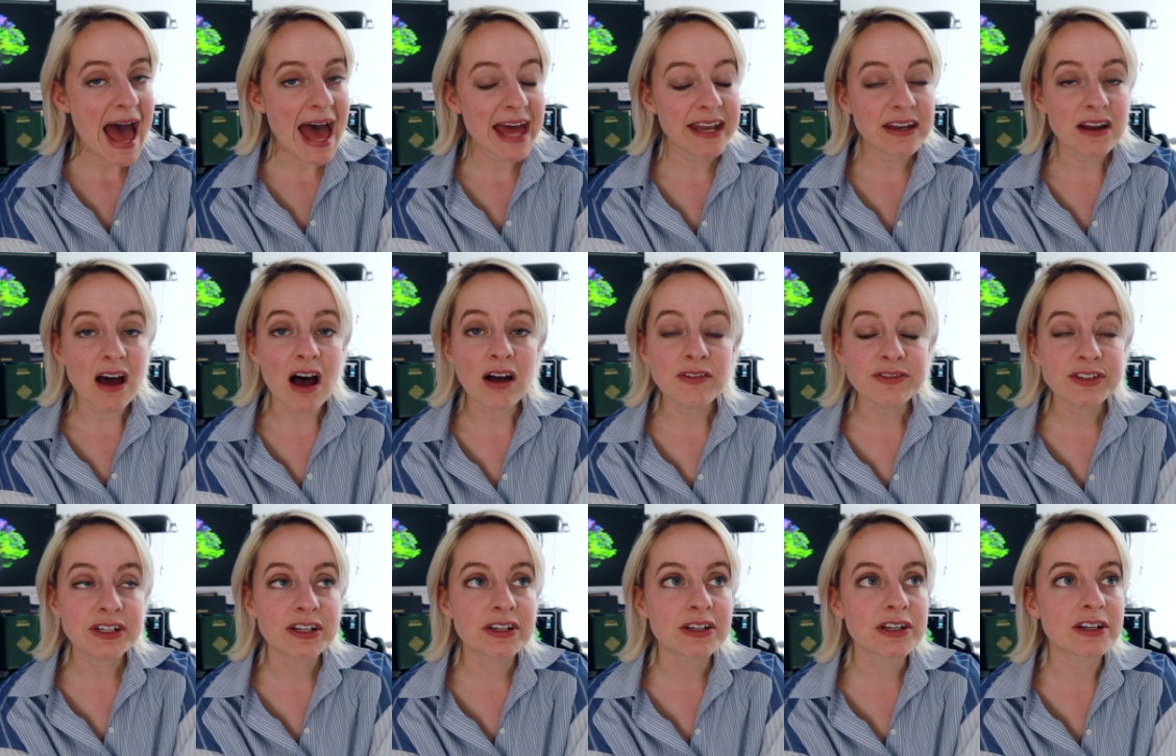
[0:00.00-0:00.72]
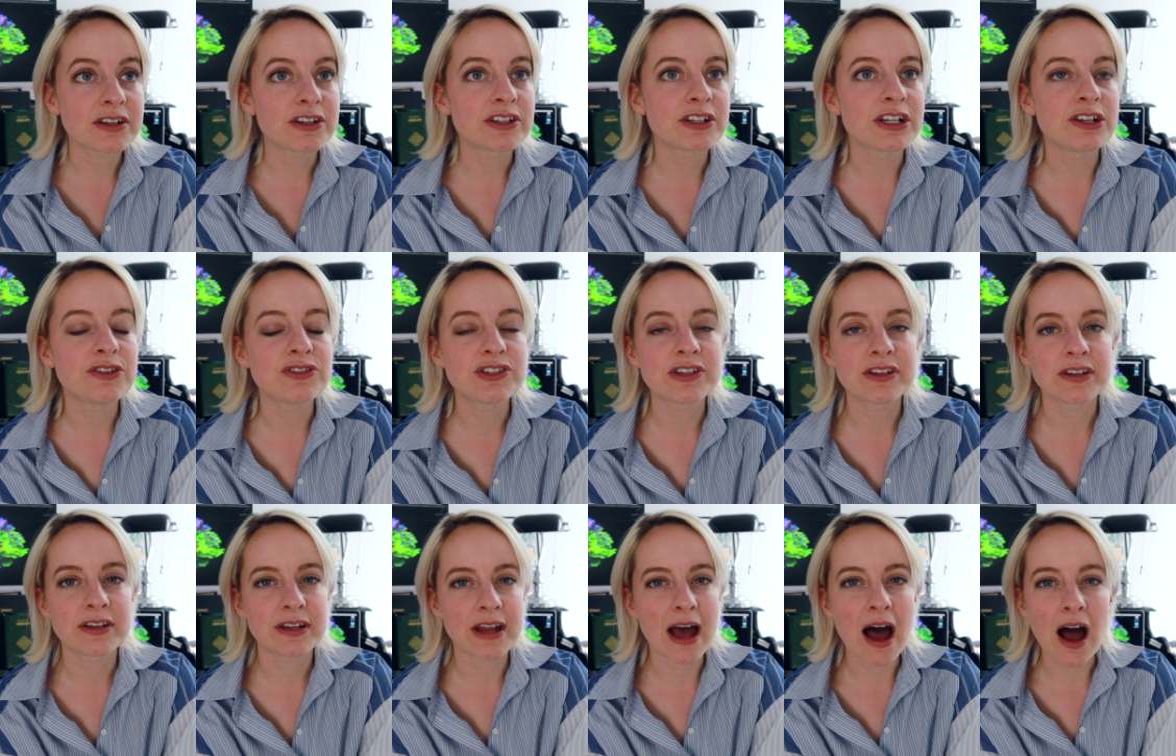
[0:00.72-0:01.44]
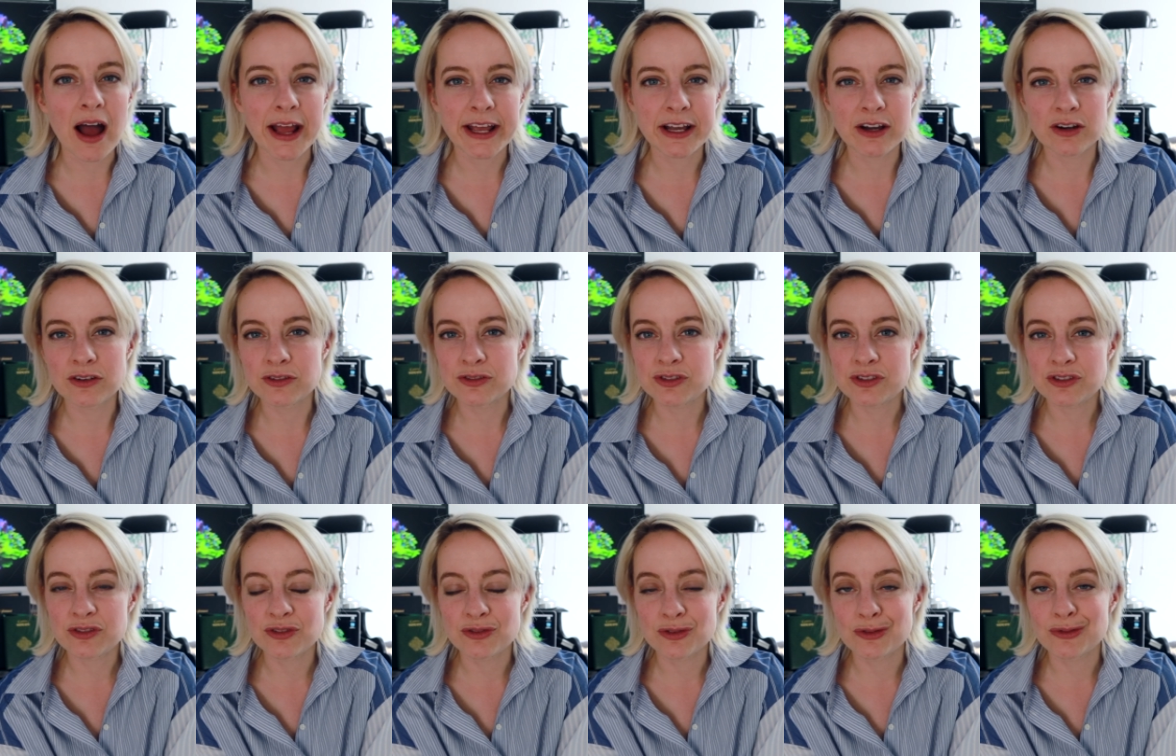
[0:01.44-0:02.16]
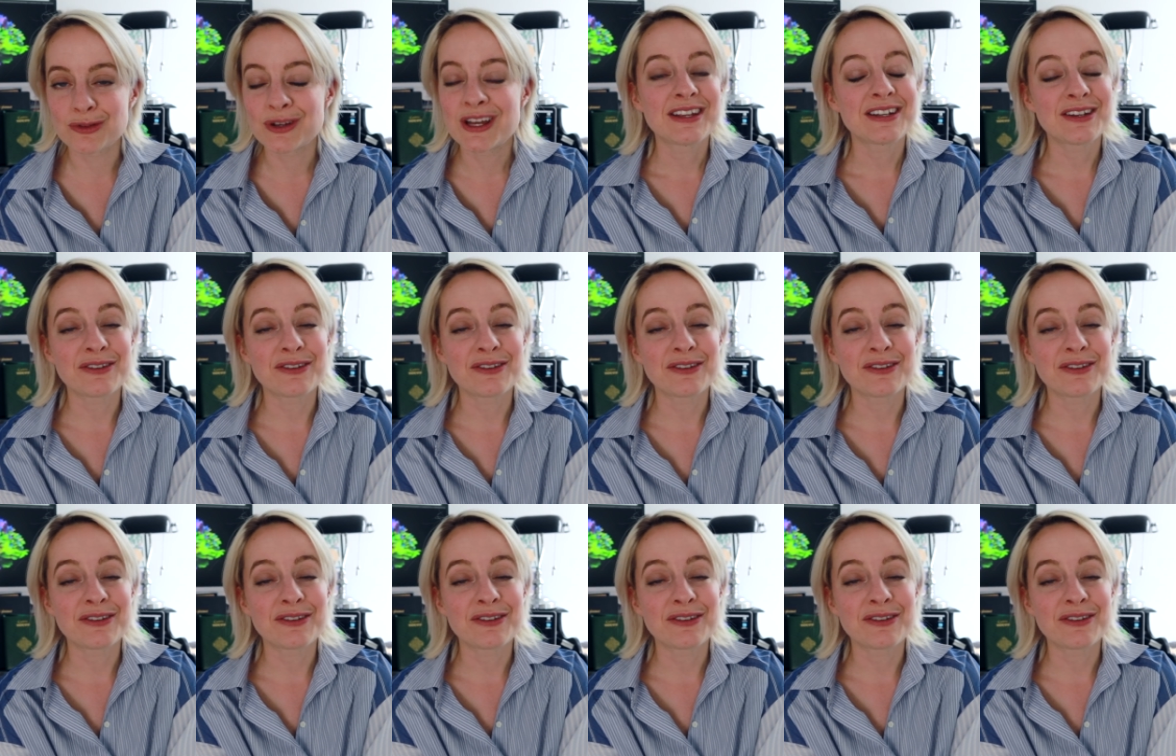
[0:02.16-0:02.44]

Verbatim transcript: And after the conclusion, I go to